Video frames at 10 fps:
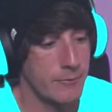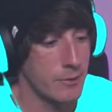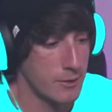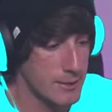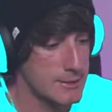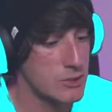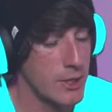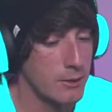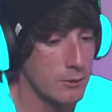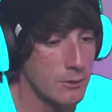for this
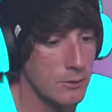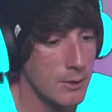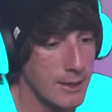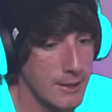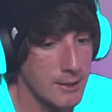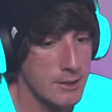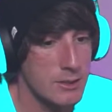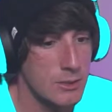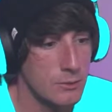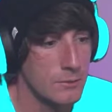channel in
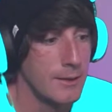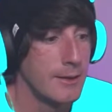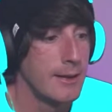English too.